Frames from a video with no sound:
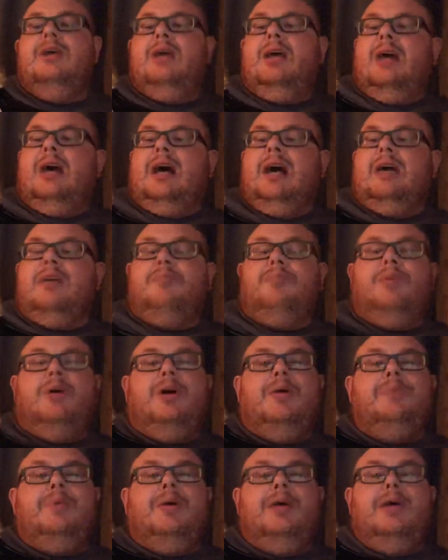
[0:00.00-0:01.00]
I can
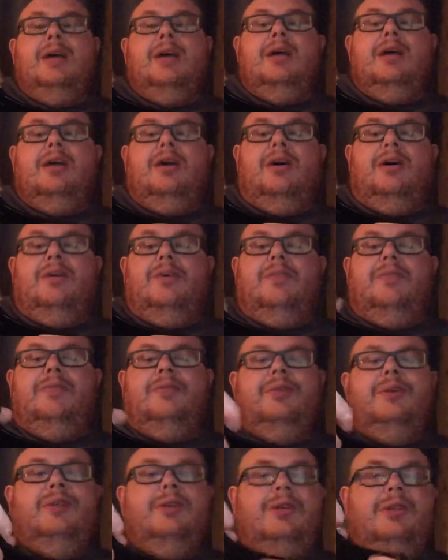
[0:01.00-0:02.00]
pop that head off
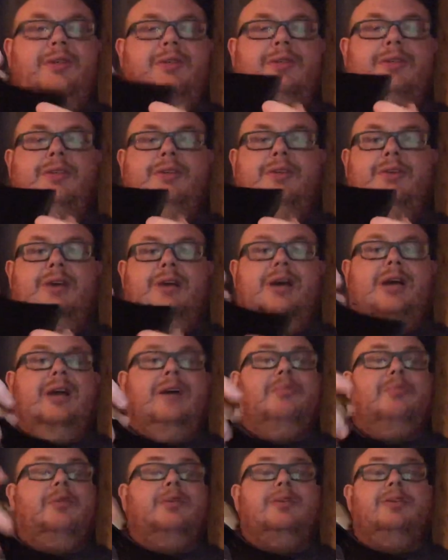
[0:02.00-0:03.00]
and
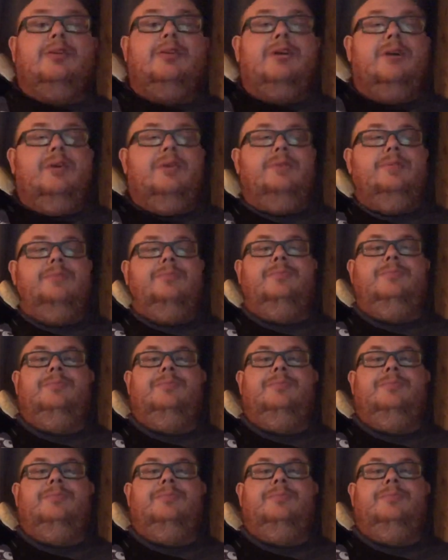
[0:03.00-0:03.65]
I'm good to go.